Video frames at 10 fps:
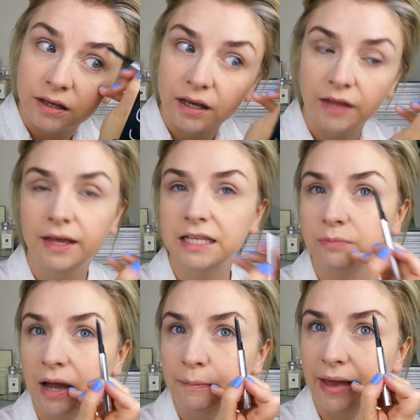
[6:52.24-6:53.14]
And that's
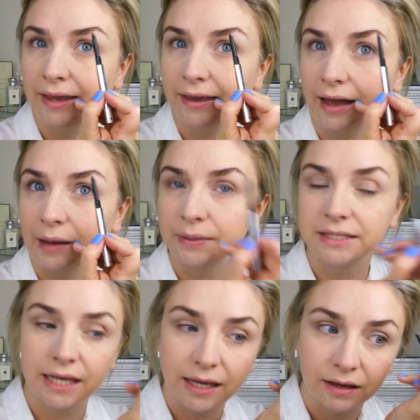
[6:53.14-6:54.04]
my main gap
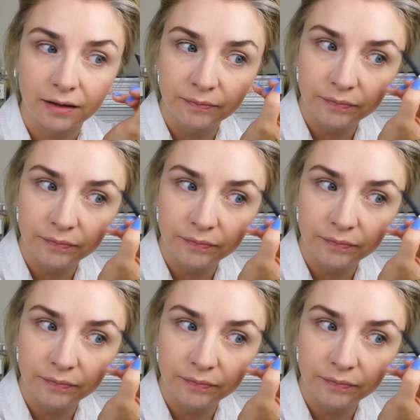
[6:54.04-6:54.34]
is here.